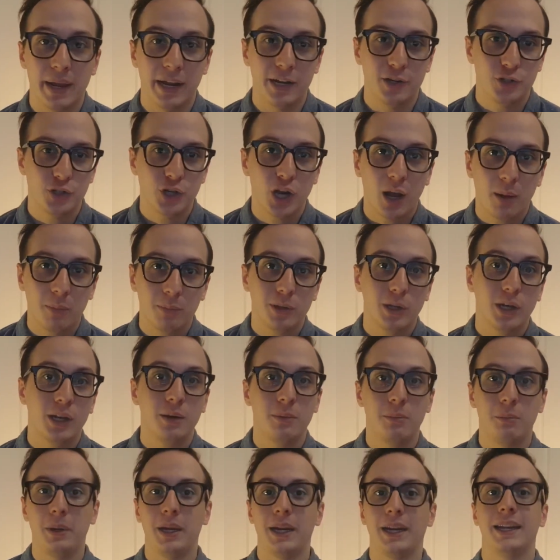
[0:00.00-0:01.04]
Night
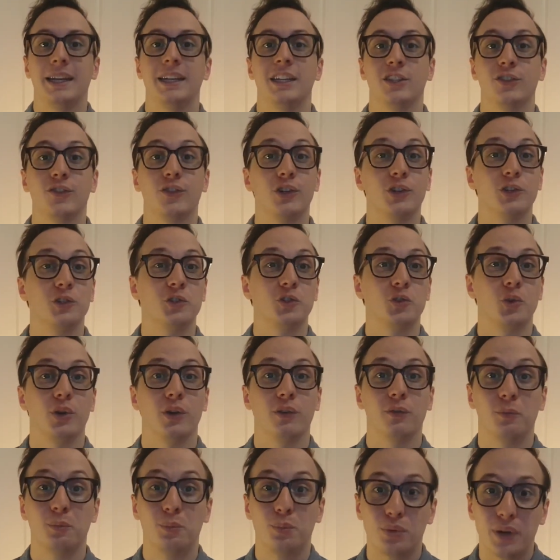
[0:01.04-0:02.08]
Shyamalan being his first sort
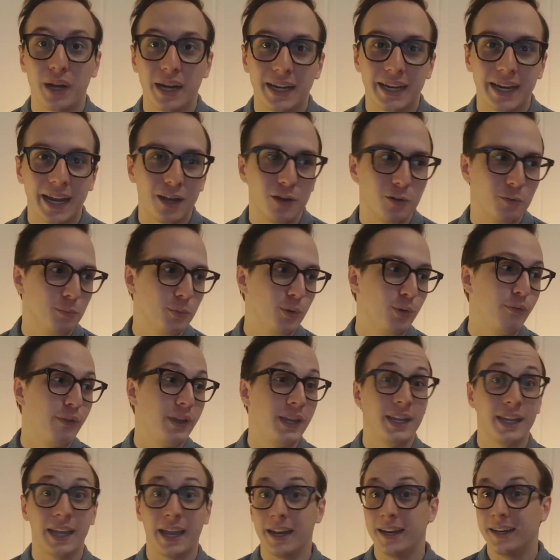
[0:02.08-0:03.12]
of breakout
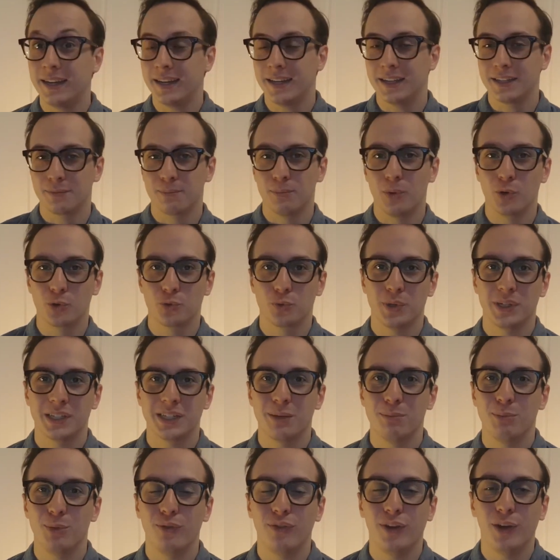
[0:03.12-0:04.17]
movie, and his most
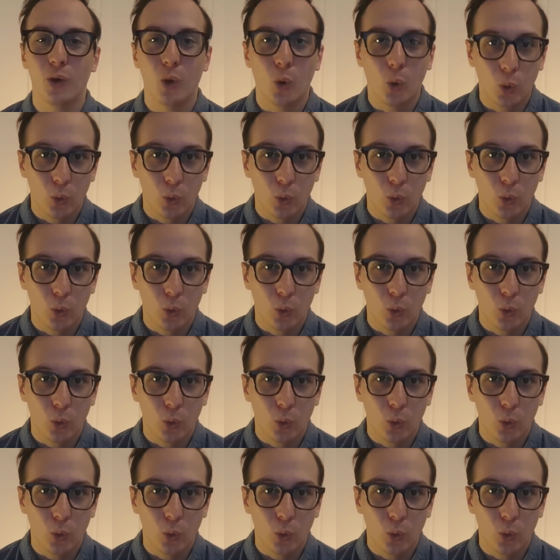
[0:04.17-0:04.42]
recent movie,